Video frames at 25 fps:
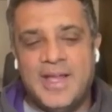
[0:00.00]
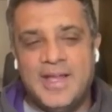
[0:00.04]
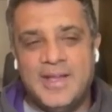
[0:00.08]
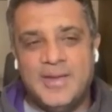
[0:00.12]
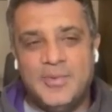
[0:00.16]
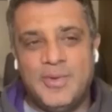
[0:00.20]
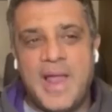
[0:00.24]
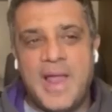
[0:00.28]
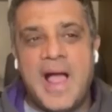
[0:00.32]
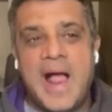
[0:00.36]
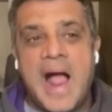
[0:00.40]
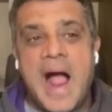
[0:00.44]

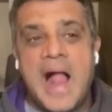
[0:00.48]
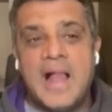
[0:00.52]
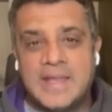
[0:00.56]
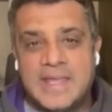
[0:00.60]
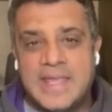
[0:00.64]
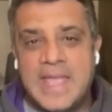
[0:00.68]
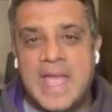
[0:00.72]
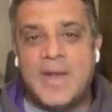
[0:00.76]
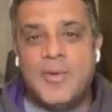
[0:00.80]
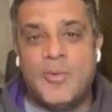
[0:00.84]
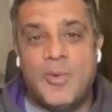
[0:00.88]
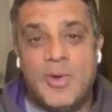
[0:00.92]
Okay. Well,
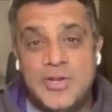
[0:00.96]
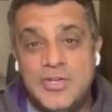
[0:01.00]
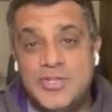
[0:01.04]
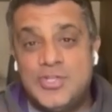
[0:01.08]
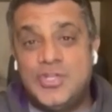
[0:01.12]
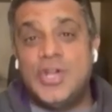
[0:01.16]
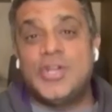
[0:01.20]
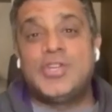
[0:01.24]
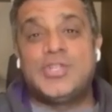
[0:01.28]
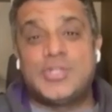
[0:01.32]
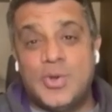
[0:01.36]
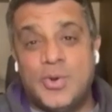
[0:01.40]
I'll
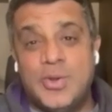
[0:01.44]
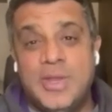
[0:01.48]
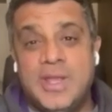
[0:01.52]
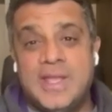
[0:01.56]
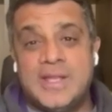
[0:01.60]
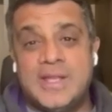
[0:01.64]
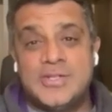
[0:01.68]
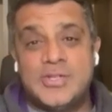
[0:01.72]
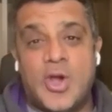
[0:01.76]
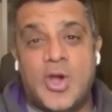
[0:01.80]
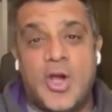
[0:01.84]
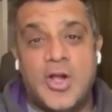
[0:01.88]
get one
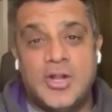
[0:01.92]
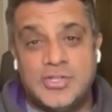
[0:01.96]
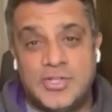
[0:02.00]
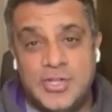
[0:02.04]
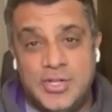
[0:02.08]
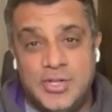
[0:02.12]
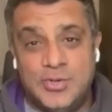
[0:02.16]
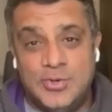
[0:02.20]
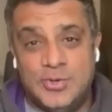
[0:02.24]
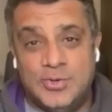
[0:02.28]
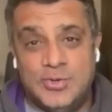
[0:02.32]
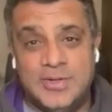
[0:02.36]
just so he can
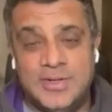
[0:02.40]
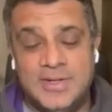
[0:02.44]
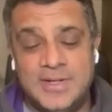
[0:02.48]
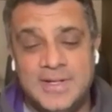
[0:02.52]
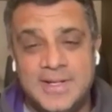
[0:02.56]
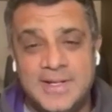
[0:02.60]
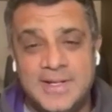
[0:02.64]
talk to you.